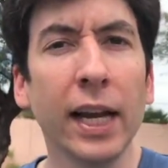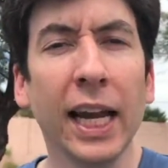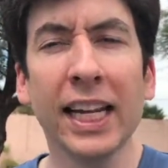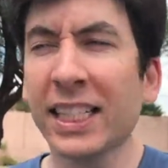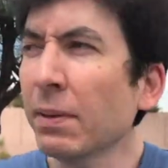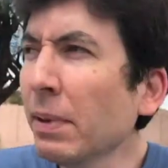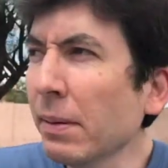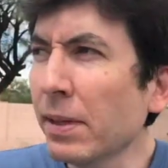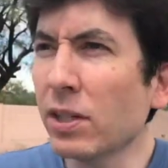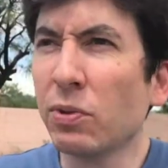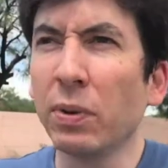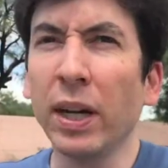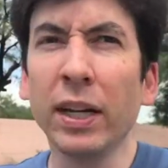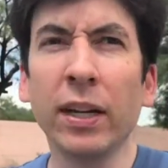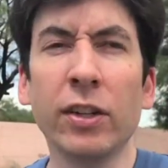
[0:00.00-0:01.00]
And sometimes it's
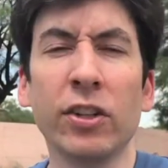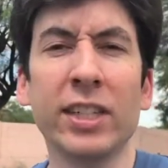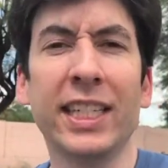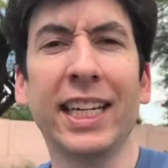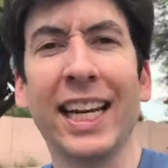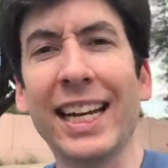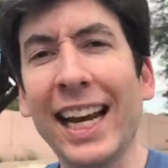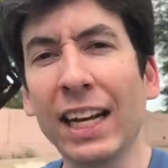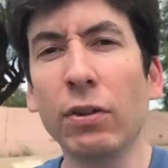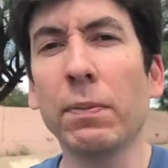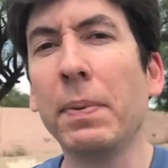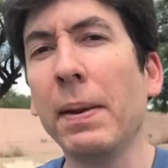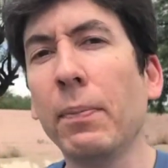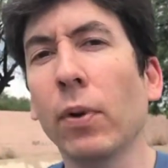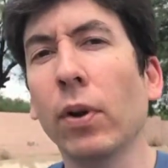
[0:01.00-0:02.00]
really good just to connect with
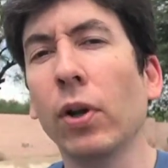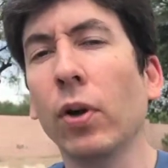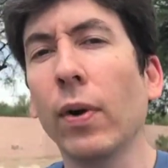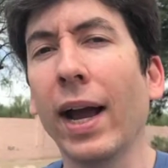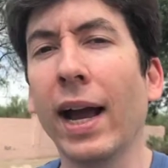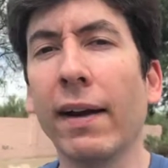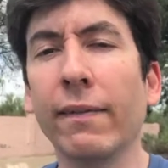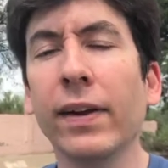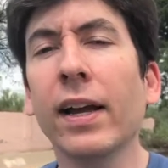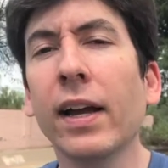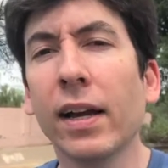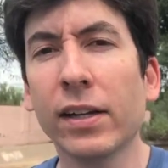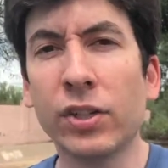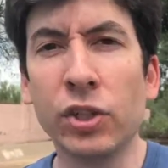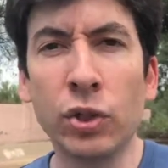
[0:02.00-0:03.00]
people who have
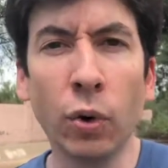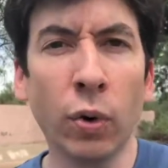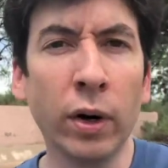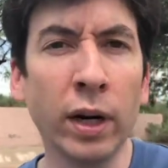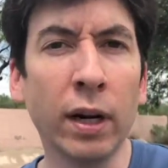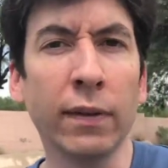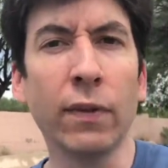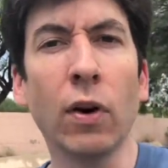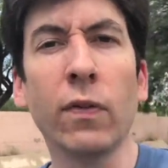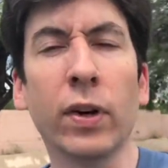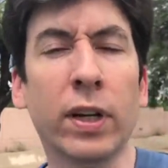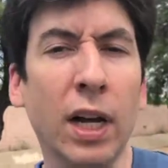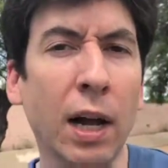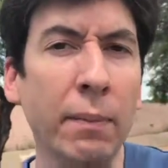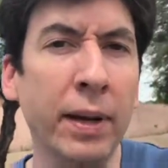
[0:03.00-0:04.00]
a story of
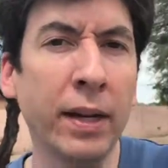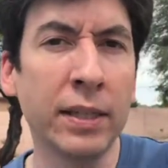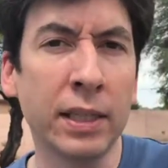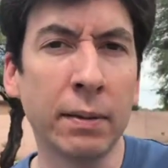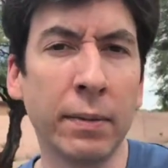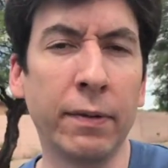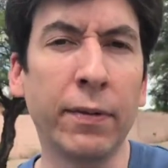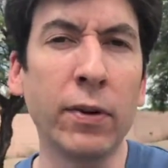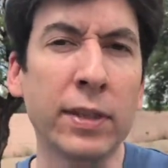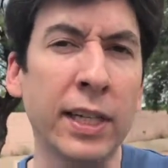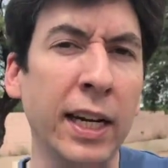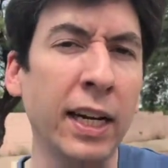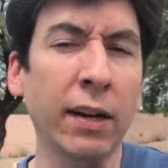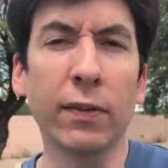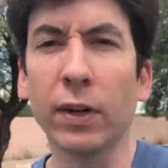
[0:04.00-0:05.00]
overcoming some
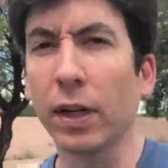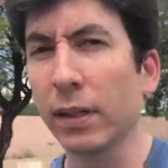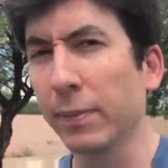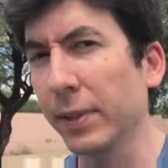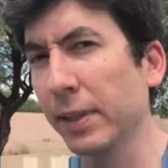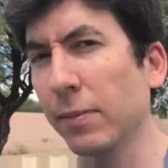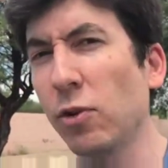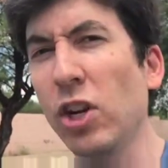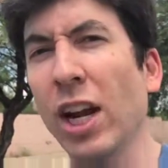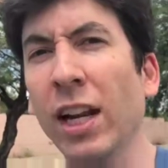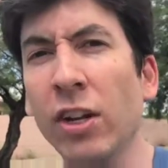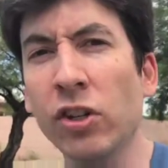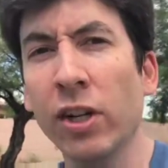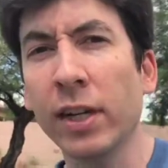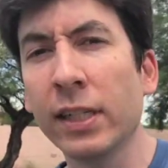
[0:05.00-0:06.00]
adversity, overcoming some
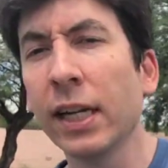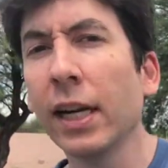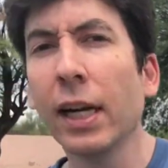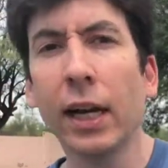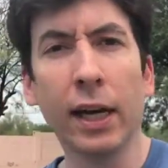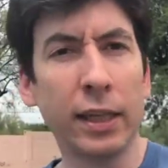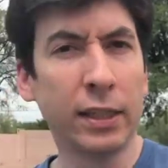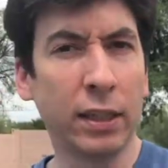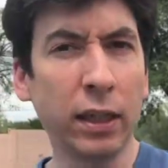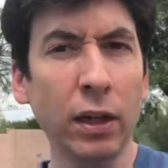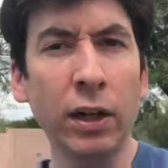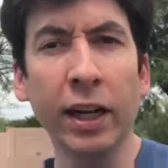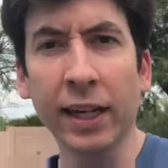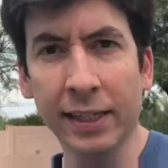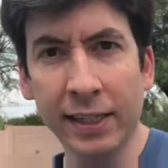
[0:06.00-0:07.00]
challenges, as
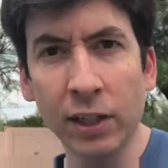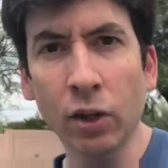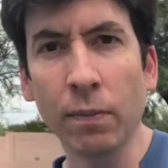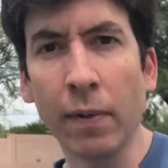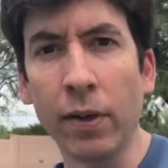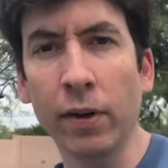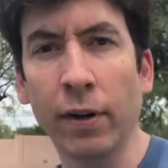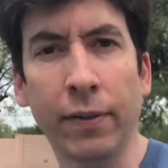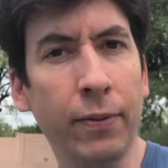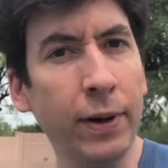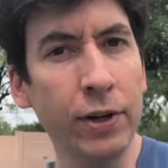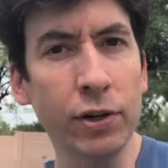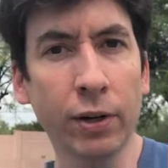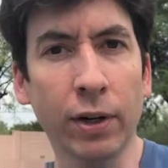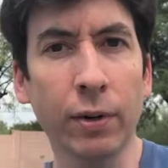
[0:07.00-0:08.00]
clearly a single mother of three
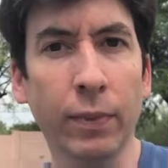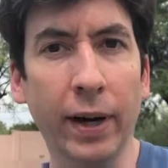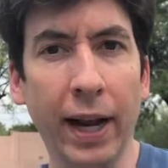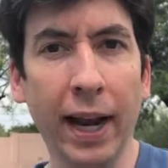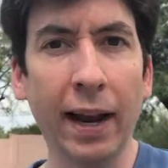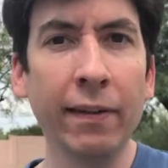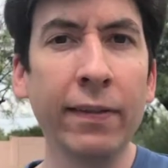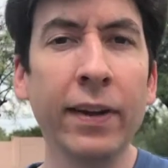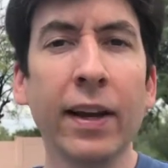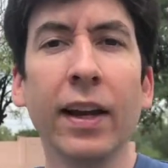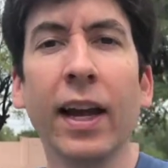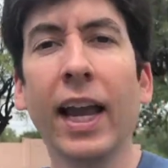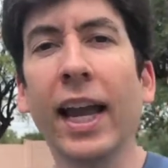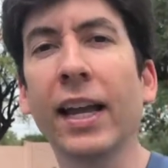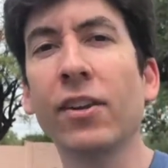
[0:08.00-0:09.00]
children would have.
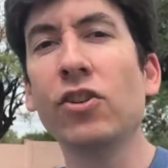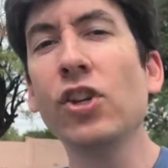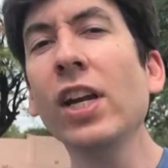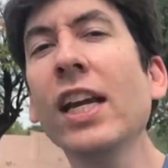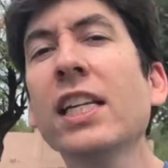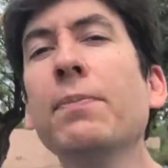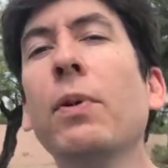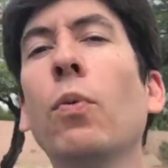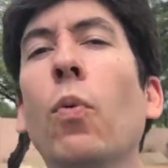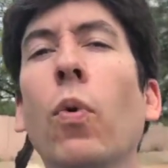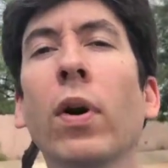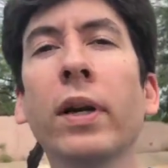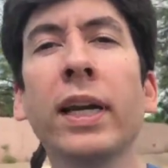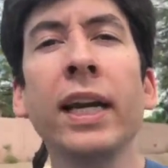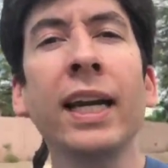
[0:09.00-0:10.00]
And she has been
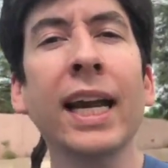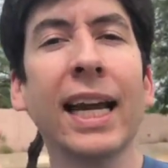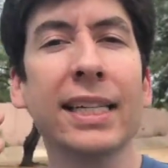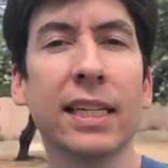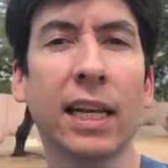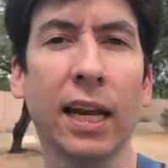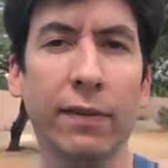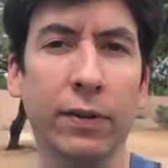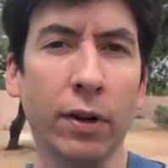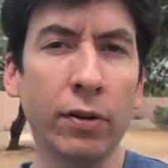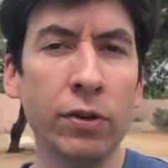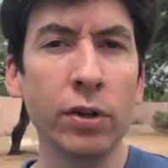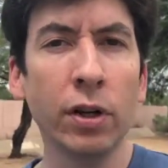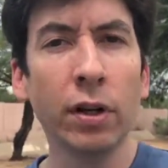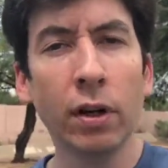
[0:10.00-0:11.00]
working as a life
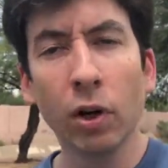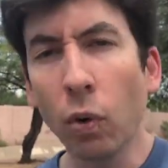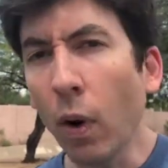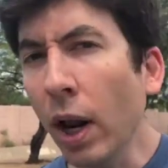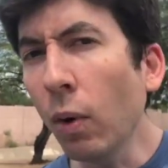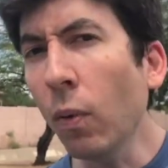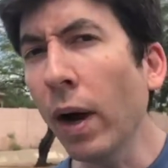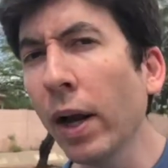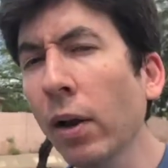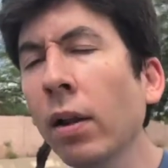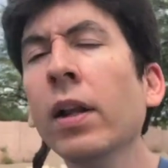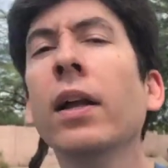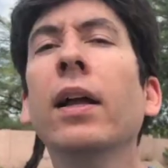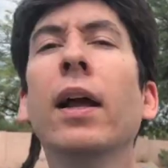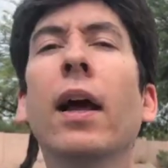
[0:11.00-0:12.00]
coach quite a while,
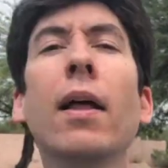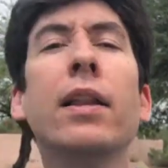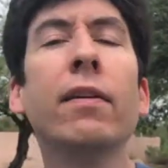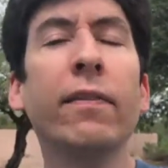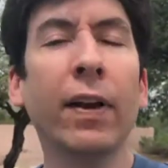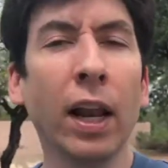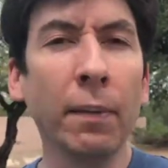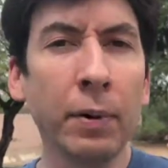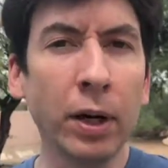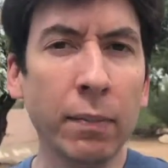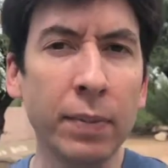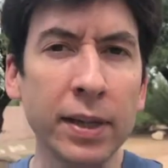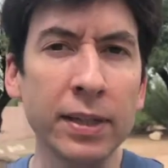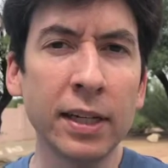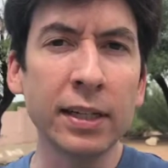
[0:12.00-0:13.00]
developing your
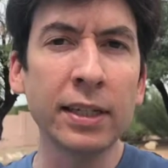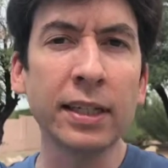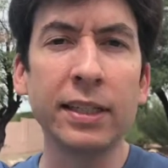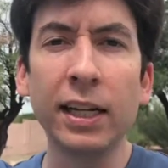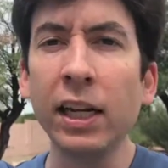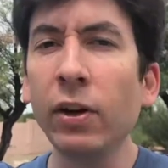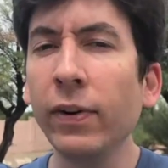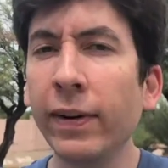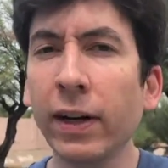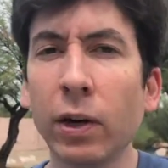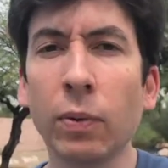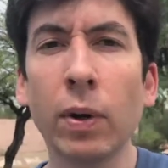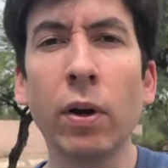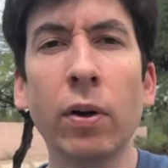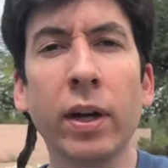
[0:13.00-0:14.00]
business, continuing to
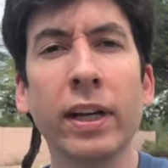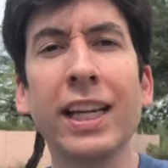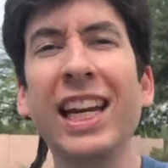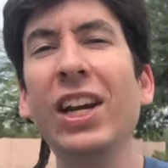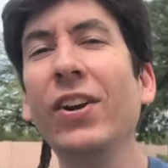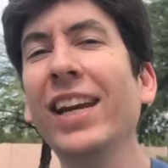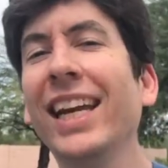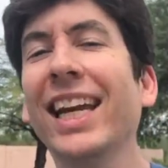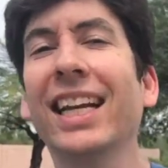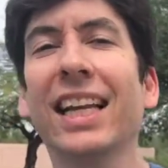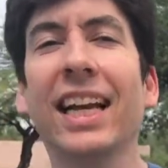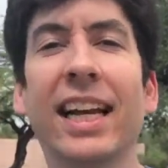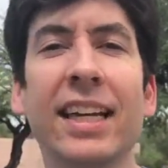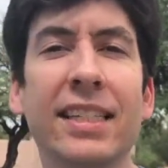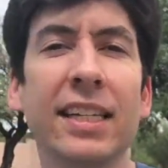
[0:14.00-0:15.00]
grow, continuing to get
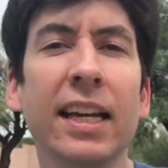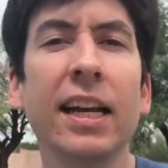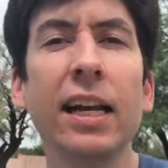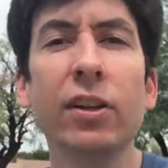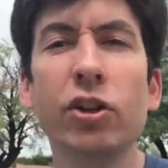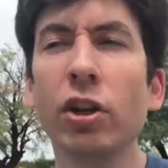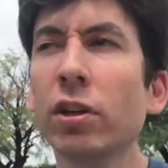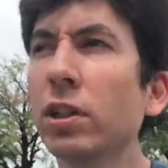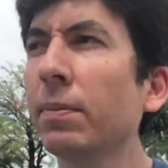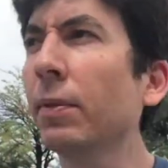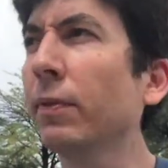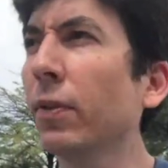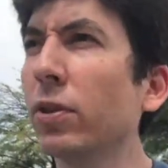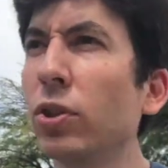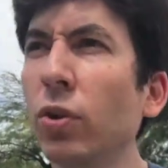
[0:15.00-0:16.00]
clients, share some
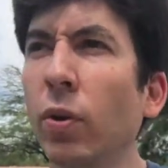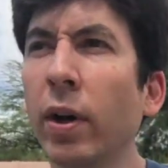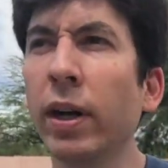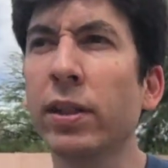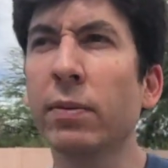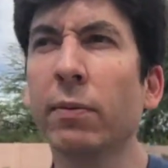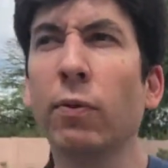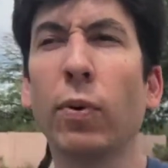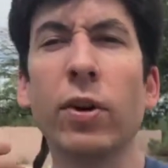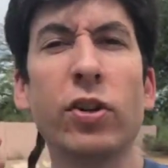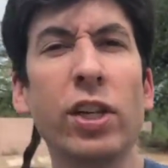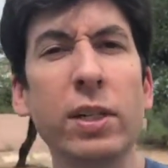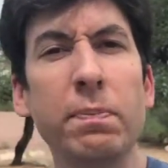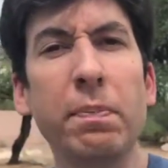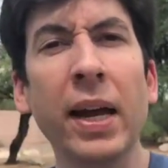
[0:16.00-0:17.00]
of her stories, some of where
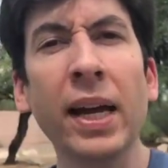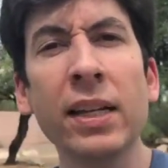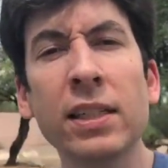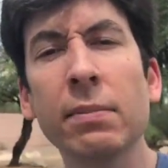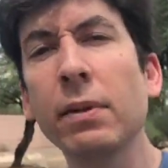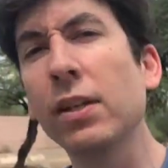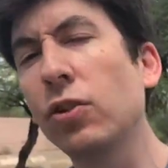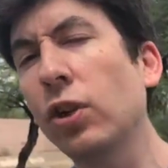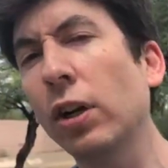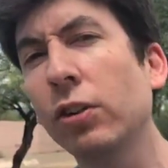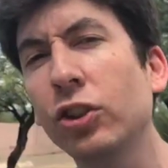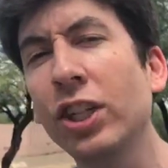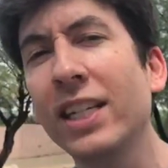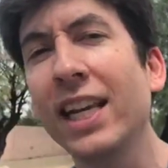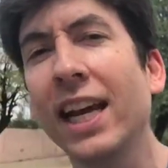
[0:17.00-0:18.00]
she's been, some of the
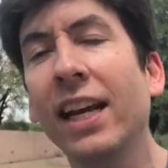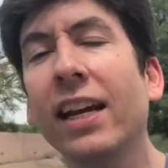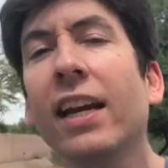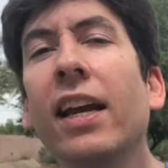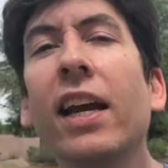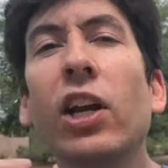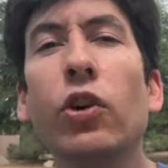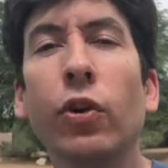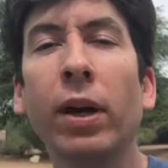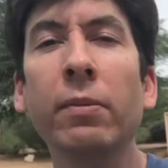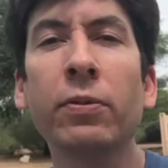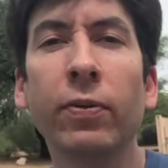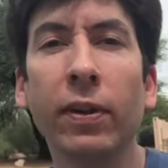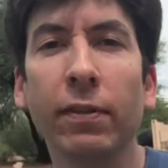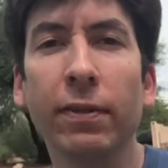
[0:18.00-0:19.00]
struggles she's had, dreams
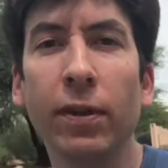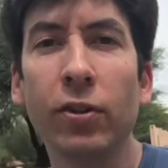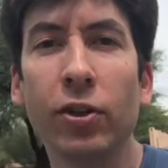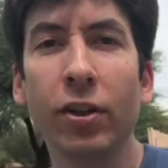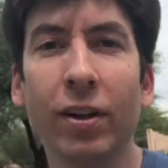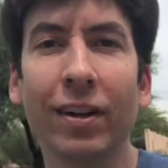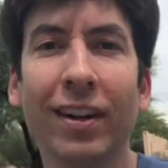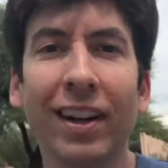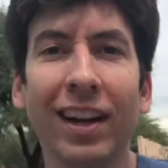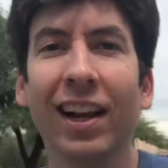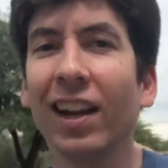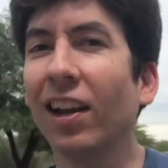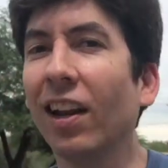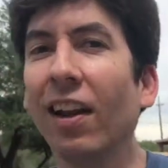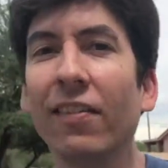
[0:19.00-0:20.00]
for the future.
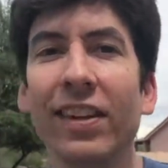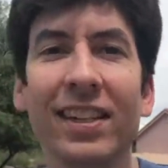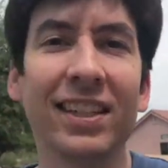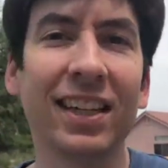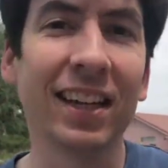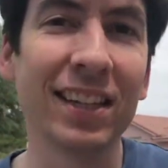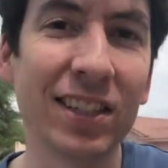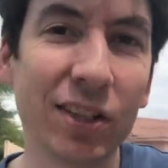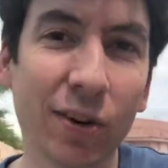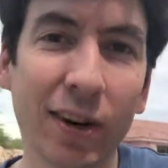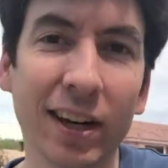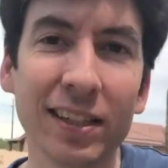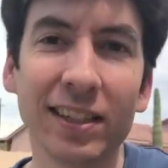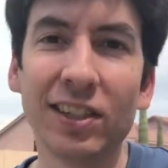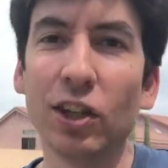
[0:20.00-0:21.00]
Love these kind of
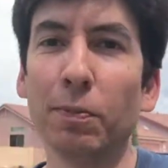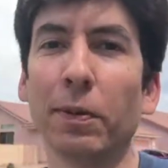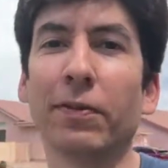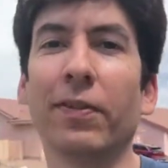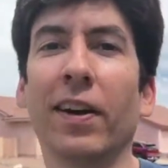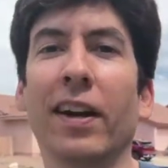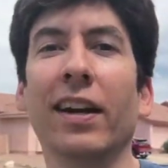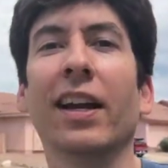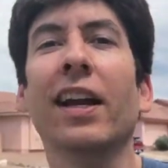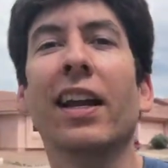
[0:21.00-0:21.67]
stories. Super fun.